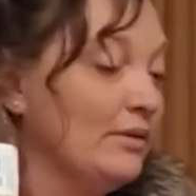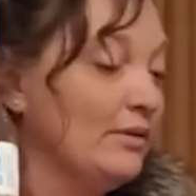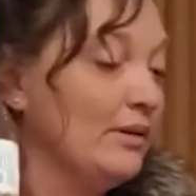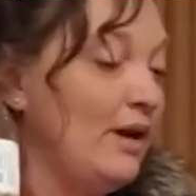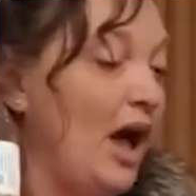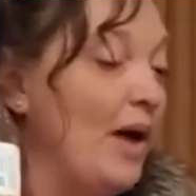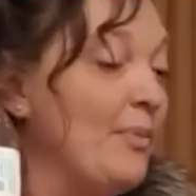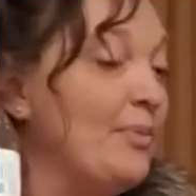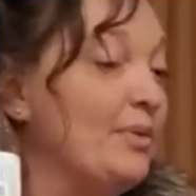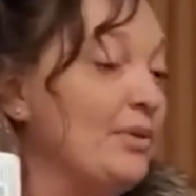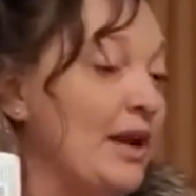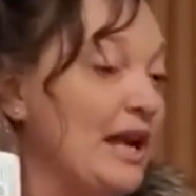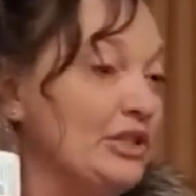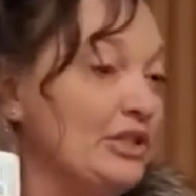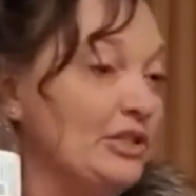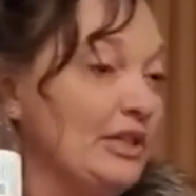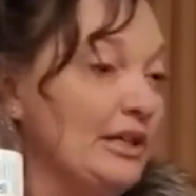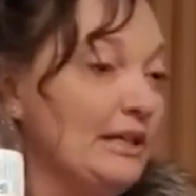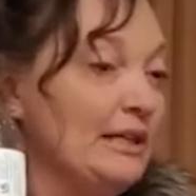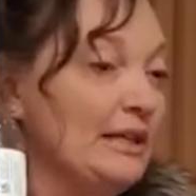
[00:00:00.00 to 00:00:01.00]

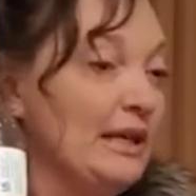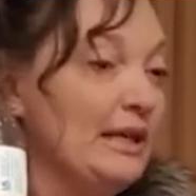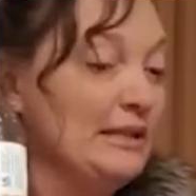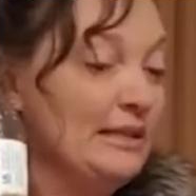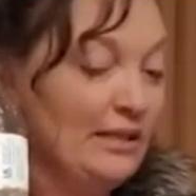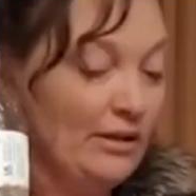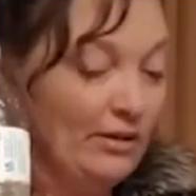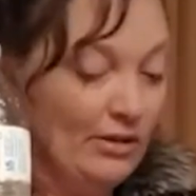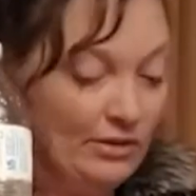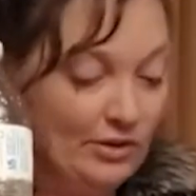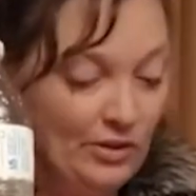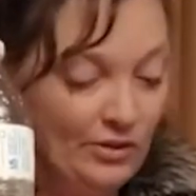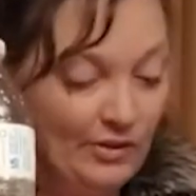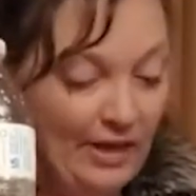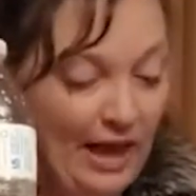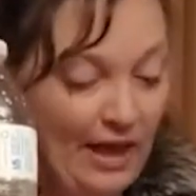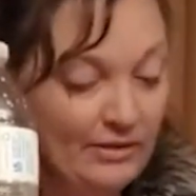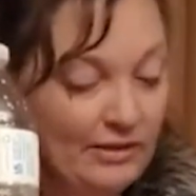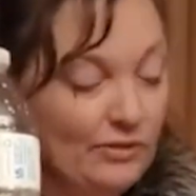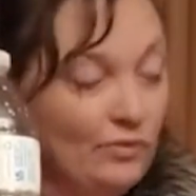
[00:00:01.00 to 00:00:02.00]
operation until
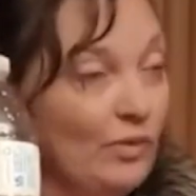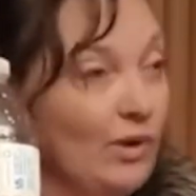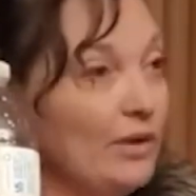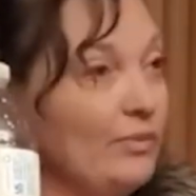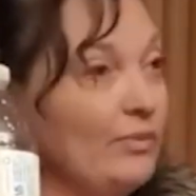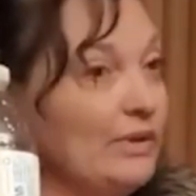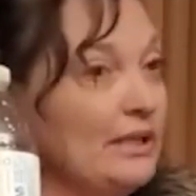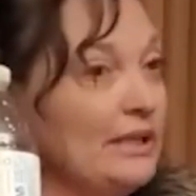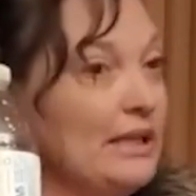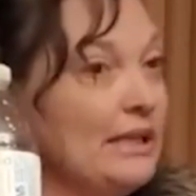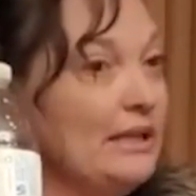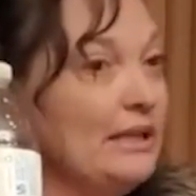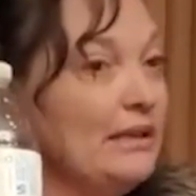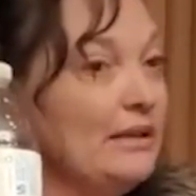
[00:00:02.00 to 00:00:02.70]
2001 when